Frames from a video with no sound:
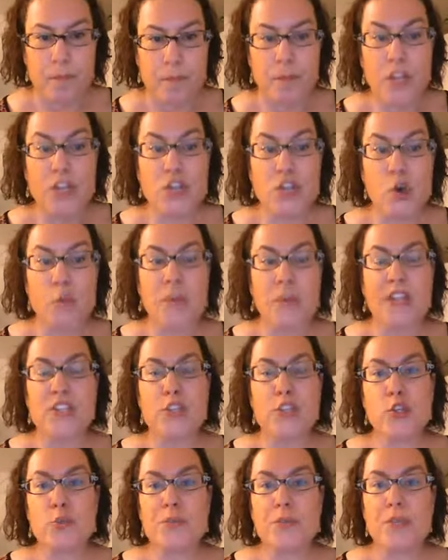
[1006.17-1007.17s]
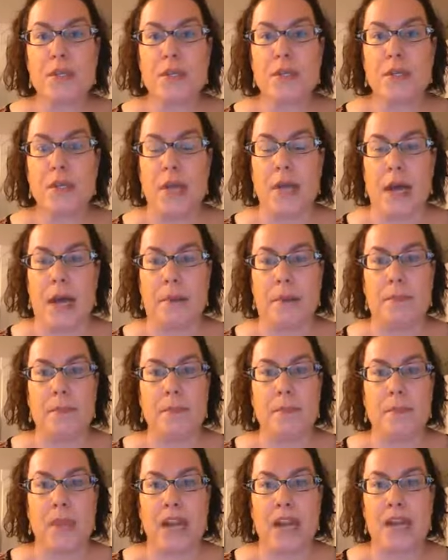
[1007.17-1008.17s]
don't be duped
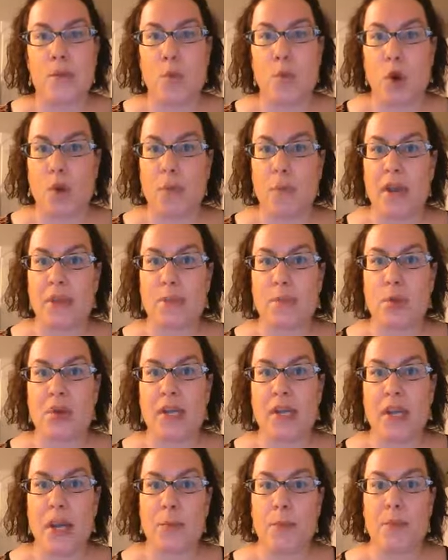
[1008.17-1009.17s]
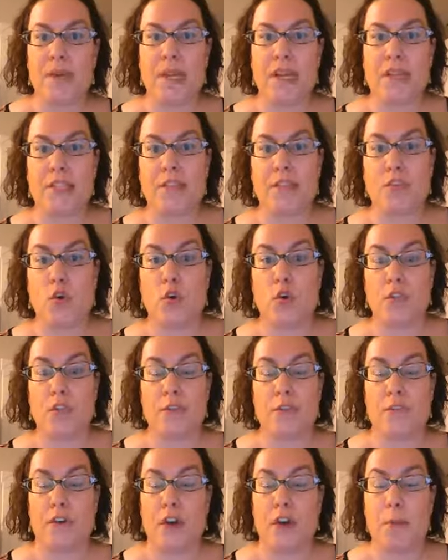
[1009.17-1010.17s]
anymore by beauty companies. And of course,
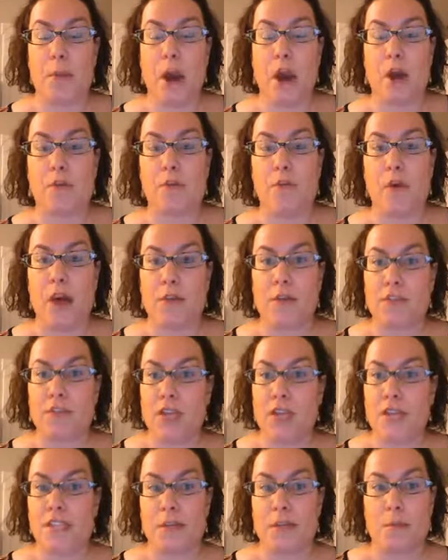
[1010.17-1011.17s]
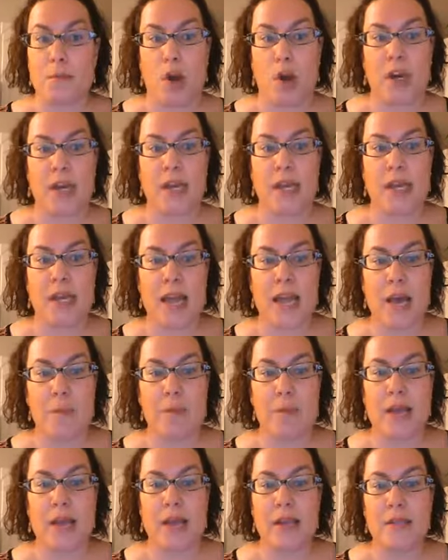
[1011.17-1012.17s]
they're very powerful advertising marketing
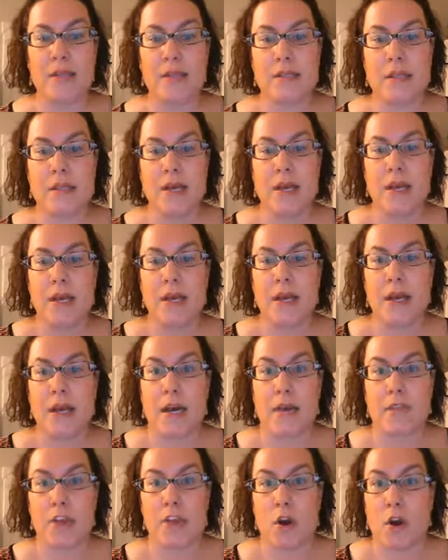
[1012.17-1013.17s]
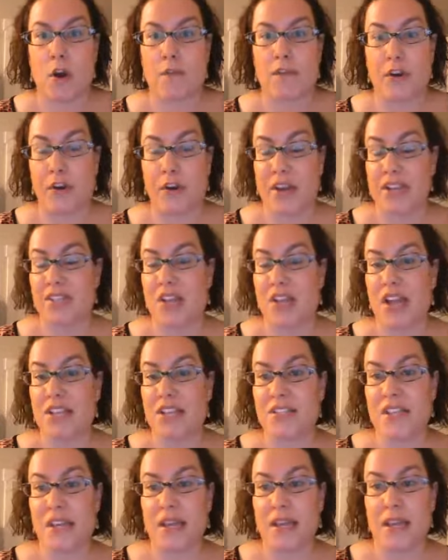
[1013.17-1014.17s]
campaigns. They are very
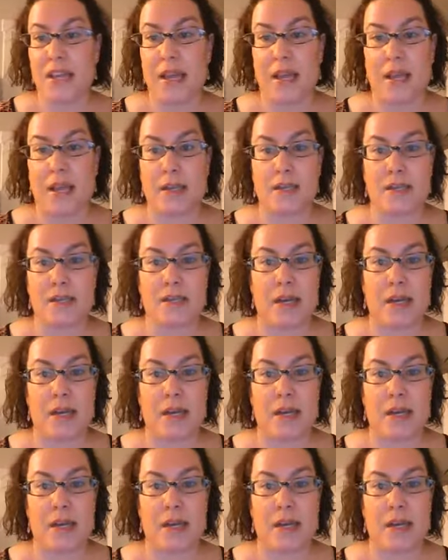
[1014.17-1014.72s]
enticing, and